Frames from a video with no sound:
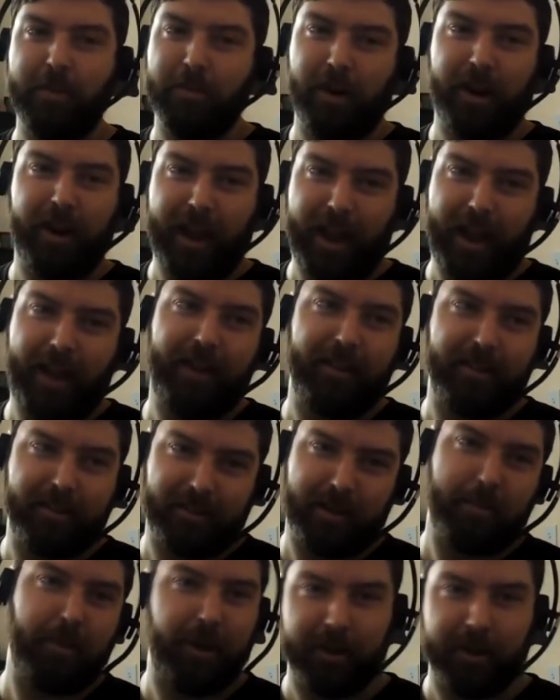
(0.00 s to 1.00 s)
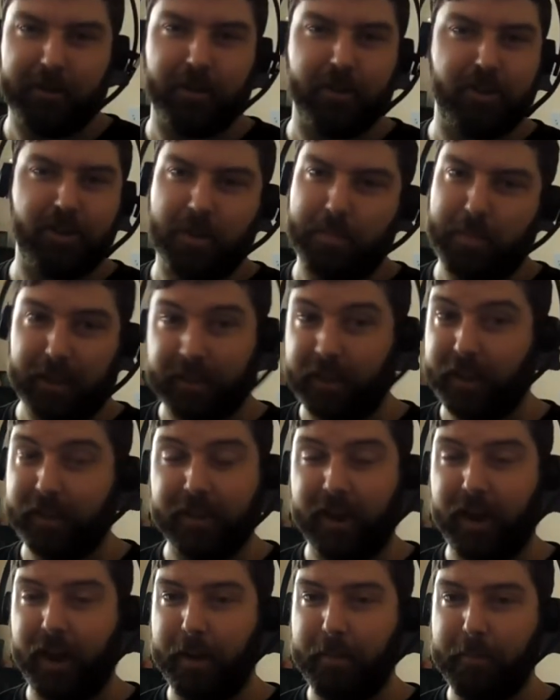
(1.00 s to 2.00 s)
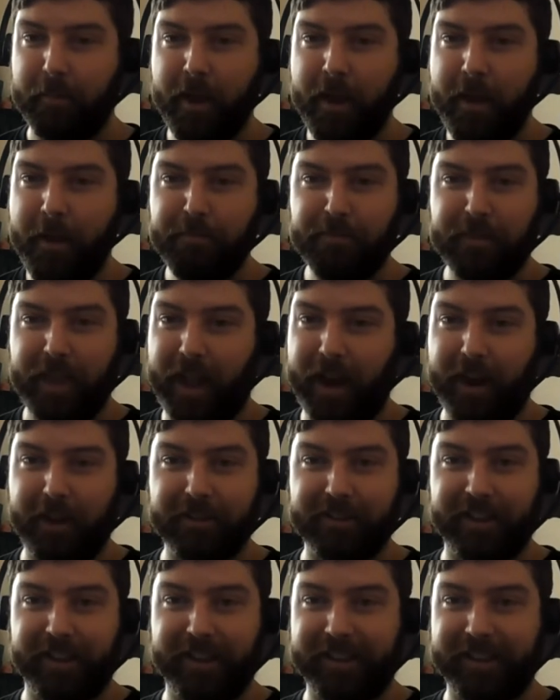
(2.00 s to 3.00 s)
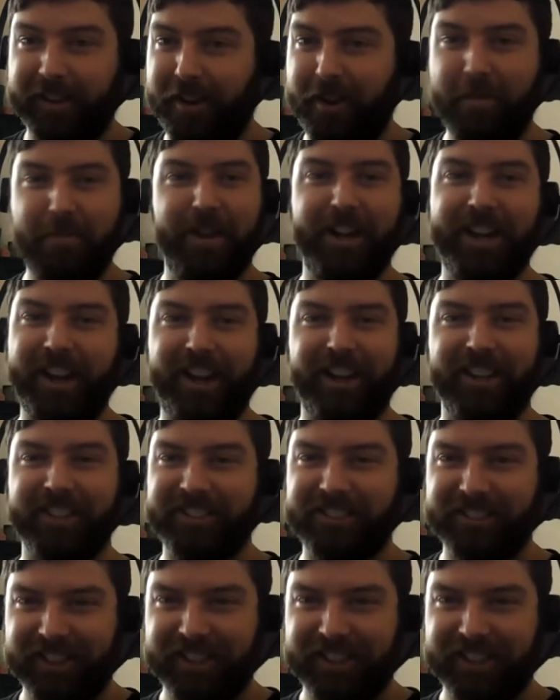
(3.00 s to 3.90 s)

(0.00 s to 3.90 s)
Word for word: where I had a summer internship at that time. And I was like, oh my gosh,